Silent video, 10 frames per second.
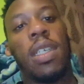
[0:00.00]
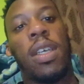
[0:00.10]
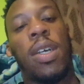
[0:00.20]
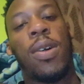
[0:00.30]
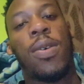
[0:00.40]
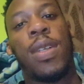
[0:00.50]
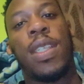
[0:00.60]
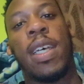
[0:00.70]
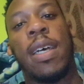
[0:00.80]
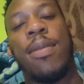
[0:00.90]
Yo,
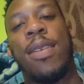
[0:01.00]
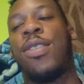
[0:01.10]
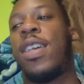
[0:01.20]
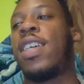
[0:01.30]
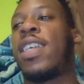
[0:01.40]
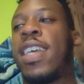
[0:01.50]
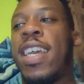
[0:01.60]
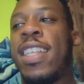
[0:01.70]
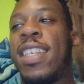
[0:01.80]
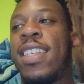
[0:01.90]
what's up? It's Dreas,
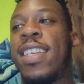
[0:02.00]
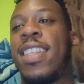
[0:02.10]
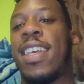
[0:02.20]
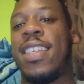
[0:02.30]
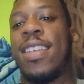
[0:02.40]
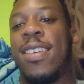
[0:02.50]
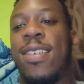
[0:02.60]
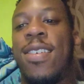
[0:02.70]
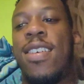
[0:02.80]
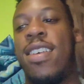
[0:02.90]
aka DJ
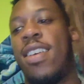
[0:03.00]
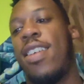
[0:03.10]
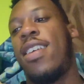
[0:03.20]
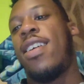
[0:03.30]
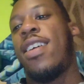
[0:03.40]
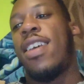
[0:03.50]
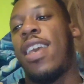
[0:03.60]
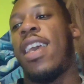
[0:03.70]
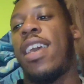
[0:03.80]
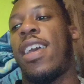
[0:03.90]
Zero,
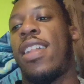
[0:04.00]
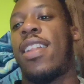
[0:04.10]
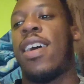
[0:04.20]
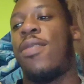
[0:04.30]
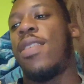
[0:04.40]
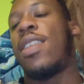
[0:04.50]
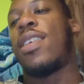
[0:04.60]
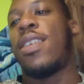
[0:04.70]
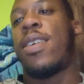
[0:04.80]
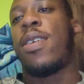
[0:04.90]
and I
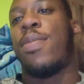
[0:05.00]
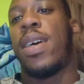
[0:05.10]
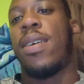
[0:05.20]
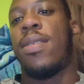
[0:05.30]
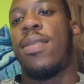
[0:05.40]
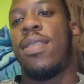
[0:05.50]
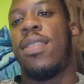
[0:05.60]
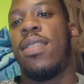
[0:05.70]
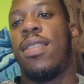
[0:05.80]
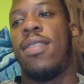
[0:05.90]
want to talk about
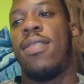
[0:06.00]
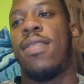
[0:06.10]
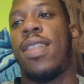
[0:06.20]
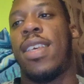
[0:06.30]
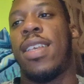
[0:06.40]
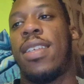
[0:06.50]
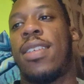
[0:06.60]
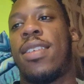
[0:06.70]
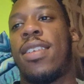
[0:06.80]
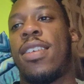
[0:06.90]

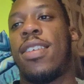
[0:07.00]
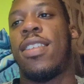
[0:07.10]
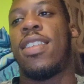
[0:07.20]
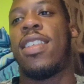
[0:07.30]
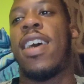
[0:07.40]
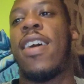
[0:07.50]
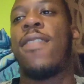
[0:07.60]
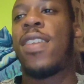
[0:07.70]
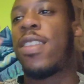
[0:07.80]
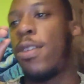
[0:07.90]
this
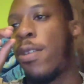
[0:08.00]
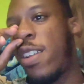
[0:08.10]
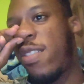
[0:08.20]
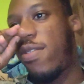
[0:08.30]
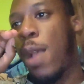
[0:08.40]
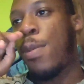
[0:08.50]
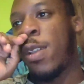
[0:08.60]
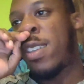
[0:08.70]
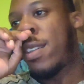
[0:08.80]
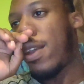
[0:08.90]
top 50 greatest
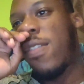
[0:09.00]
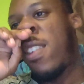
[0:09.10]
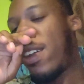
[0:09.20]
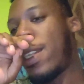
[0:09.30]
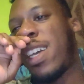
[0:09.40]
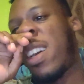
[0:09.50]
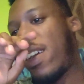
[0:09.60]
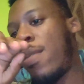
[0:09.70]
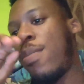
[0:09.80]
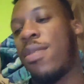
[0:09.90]
rappers of all
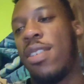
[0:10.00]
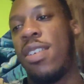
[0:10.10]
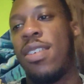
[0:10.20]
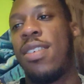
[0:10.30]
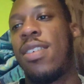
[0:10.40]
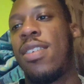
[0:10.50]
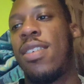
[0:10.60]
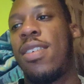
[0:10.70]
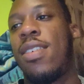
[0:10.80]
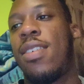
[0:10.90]
time.
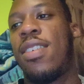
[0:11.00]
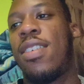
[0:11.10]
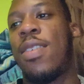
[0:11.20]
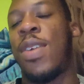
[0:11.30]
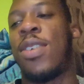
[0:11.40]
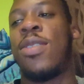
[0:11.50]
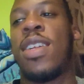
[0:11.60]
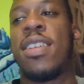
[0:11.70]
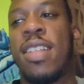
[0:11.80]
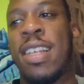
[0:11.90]
I'm not gonna
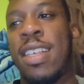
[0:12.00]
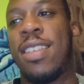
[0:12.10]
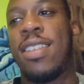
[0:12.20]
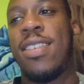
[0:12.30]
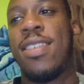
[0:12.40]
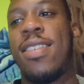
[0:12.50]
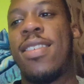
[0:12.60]
go down the list.